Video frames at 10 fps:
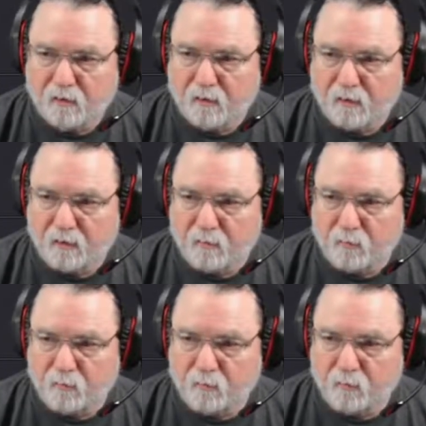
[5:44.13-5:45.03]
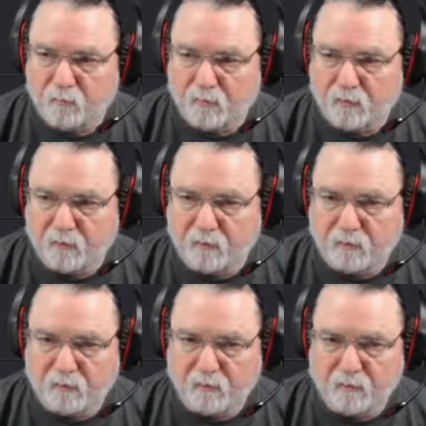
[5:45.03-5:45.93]
And then we'll move it
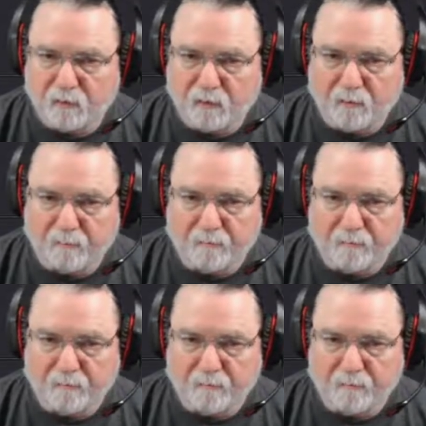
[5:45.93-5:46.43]
up.